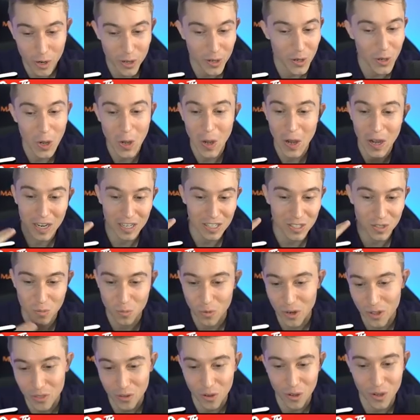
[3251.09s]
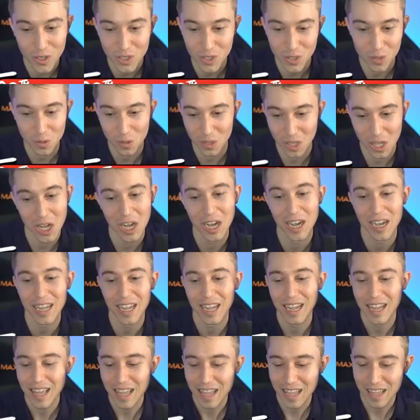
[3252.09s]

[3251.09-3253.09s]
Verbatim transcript: Royal Hogs with also Log.